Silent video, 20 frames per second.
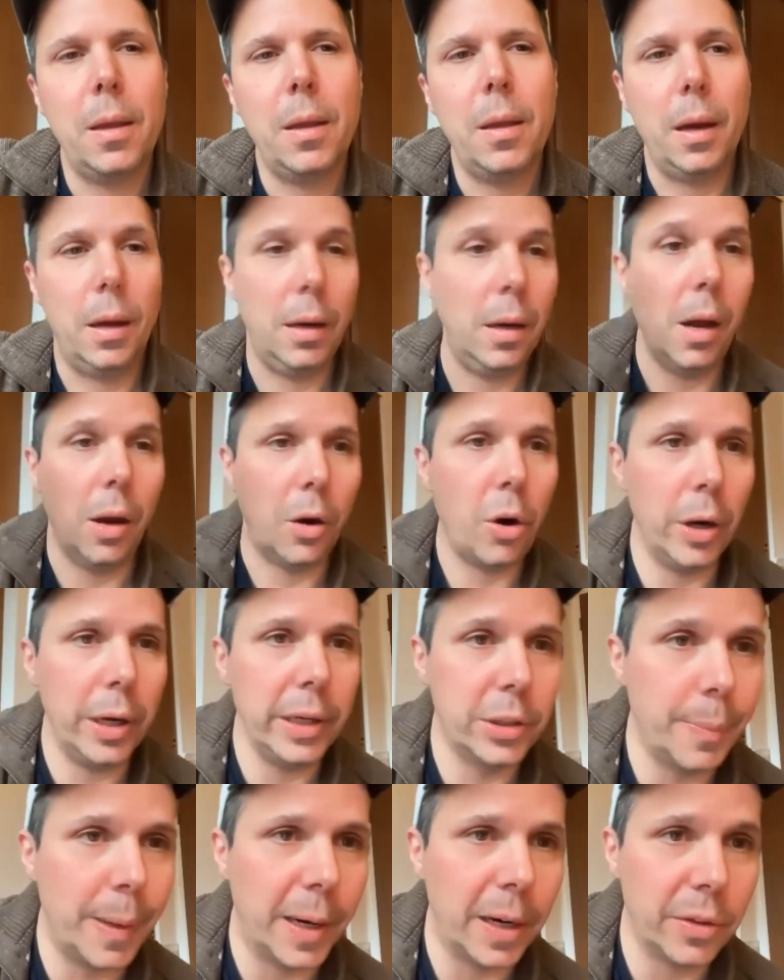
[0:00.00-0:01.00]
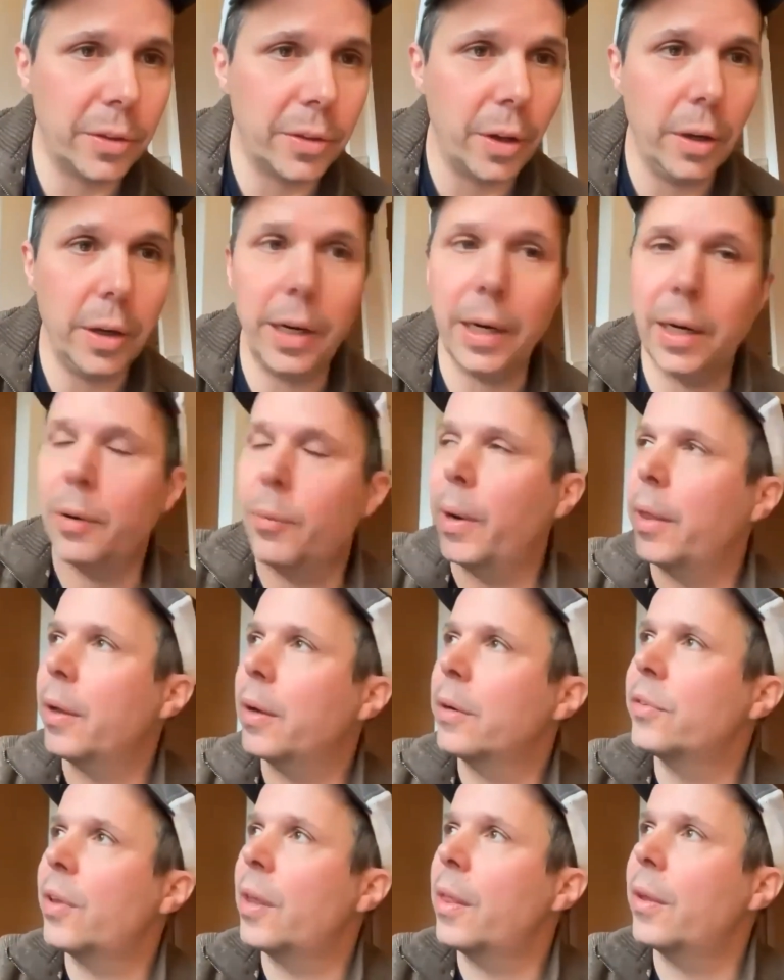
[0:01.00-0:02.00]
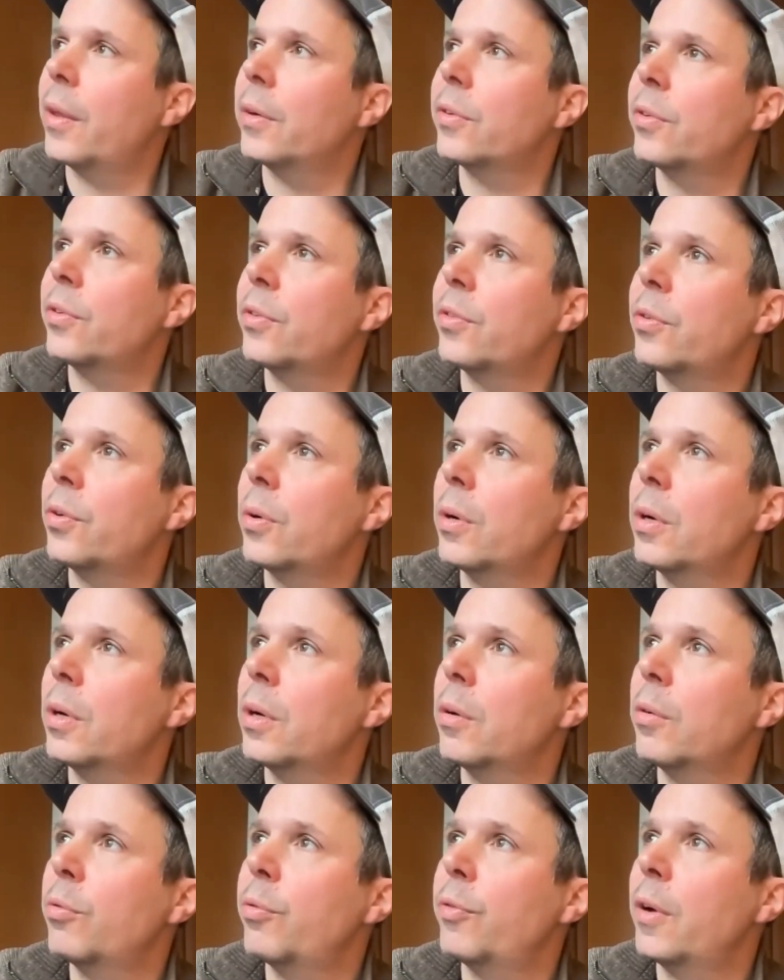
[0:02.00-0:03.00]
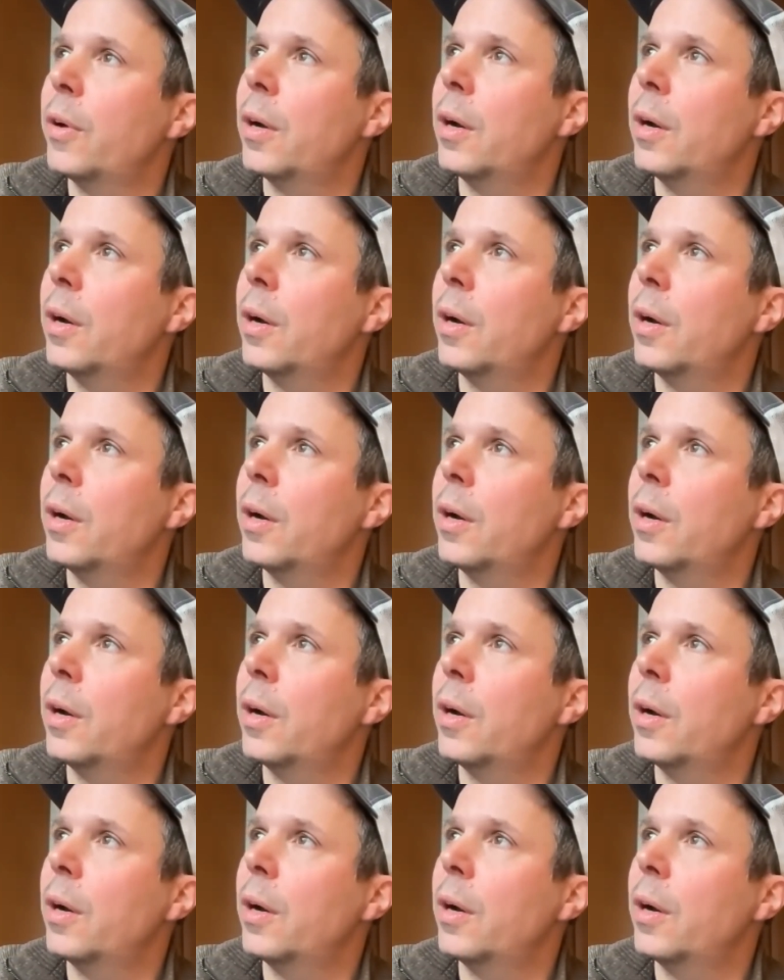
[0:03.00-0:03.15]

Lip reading: according to Bergson anyway, there's a sort of